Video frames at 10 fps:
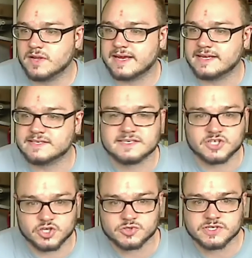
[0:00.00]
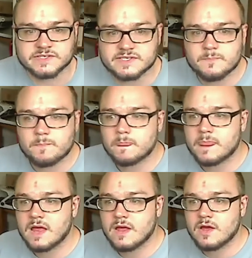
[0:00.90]
institutions.
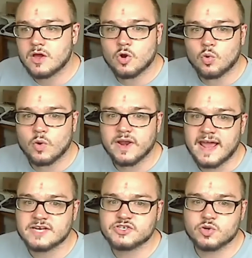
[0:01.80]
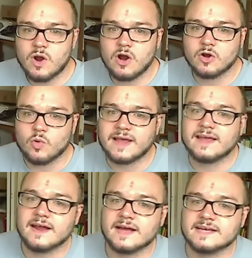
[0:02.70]
René Girard
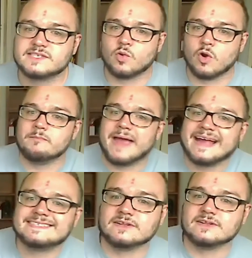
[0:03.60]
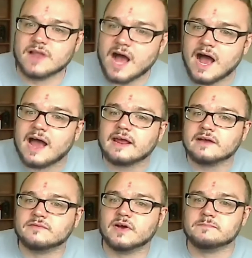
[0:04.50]
recognized the romantic lie
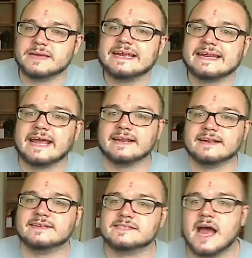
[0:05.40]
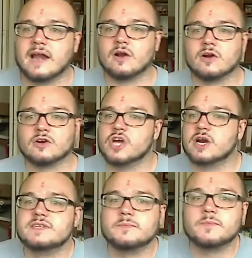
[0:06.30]
of unmediated desire
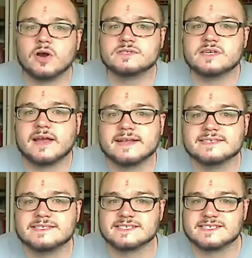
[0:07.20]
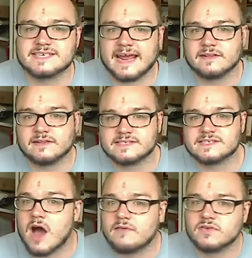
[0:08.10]
juxtaposed against the scandalous
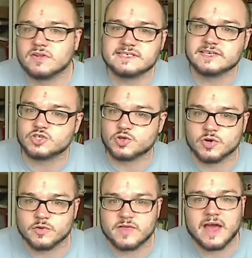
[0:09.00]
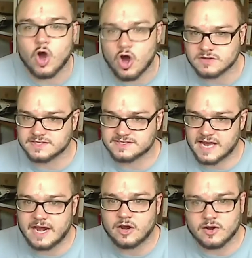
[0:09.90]
novelistic truth that all
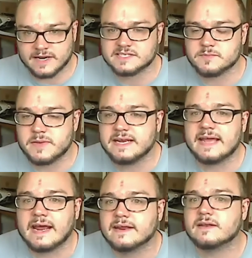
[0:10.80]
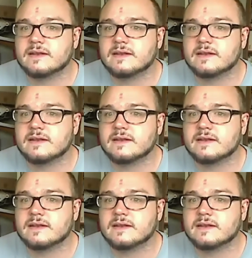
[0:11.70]
desire is mediated.